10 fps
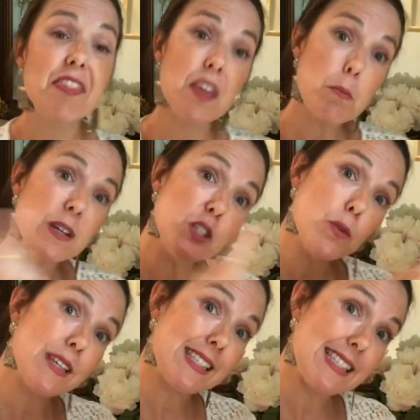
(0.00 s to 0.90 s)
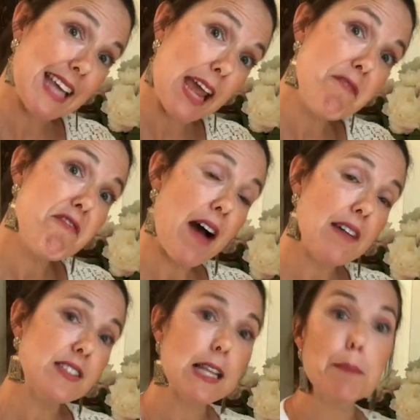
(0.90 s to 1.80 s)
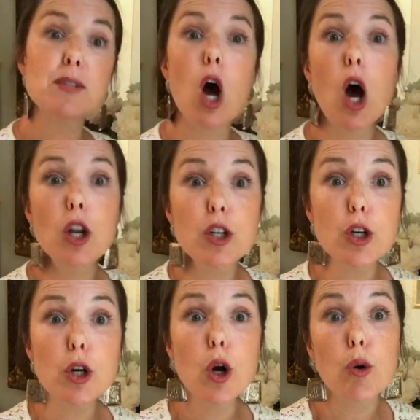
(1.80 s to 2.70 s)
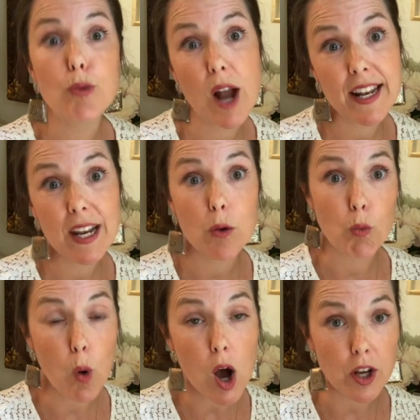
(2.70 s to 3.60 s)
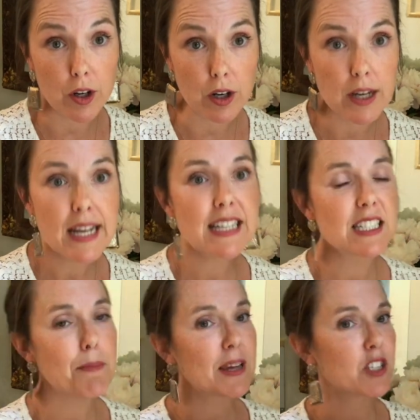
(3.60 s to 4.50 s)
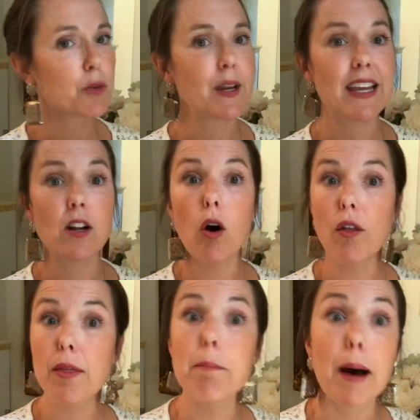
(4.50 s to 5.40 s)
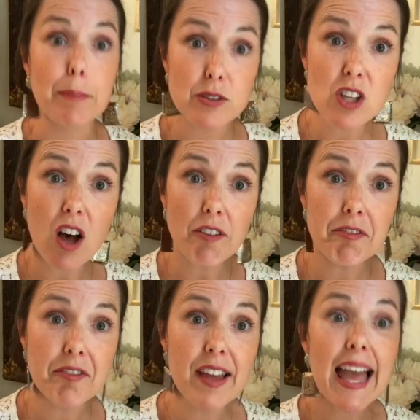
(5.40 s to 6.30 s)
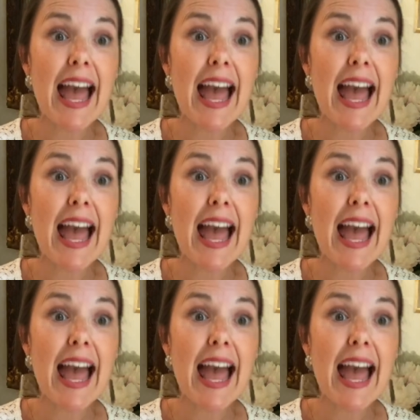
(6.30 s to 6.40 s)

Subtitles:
Then we do the same 5 steps under running water to make sure we get all the bubbles off